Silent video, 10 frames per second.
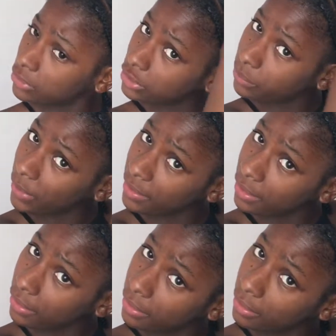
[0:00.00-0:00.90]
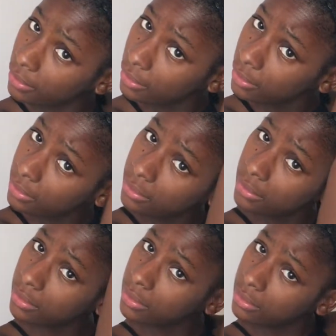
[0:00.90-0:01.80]
just braid it.
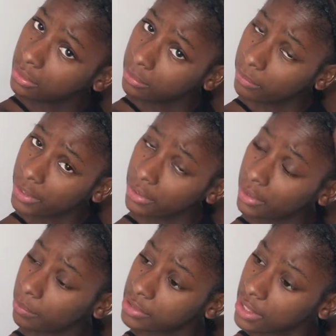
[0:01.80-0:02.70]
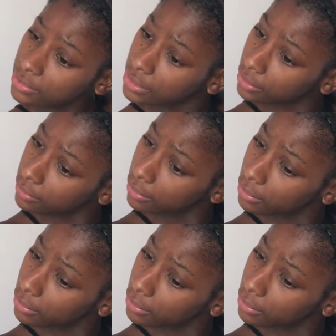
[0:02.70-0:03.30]
Braid it, protect it.